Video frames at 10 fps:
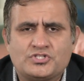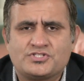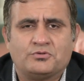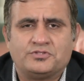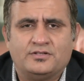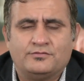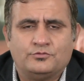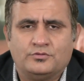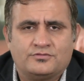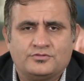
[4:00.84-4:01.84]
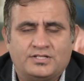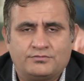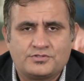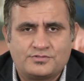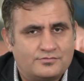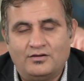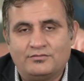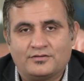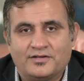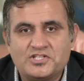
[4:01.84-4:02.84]
South Indian food. So that was
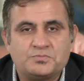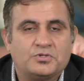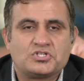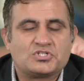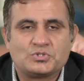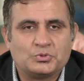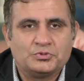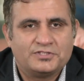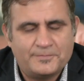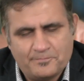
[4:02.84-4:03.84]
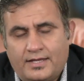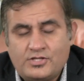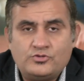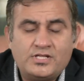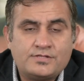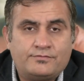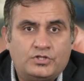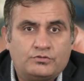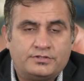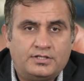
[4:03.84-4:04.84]
our inspiration to go there. As soon as I went
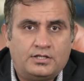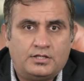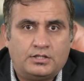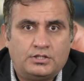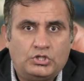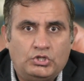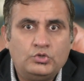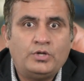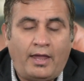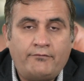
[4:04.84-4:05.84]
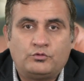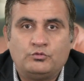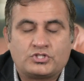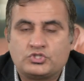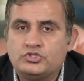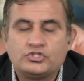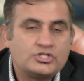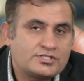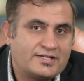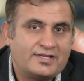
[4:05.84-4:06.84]
over there, you
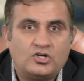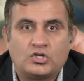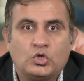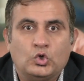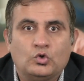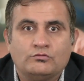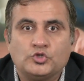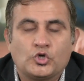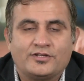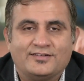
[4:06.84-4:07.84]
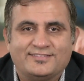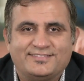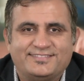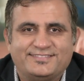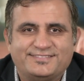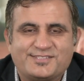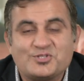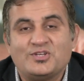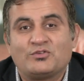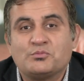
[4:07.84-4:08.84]
just cannot go walk in. So
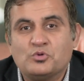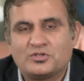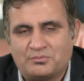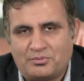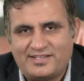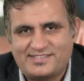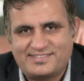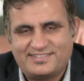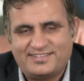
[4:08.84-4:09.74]
you have to book the place.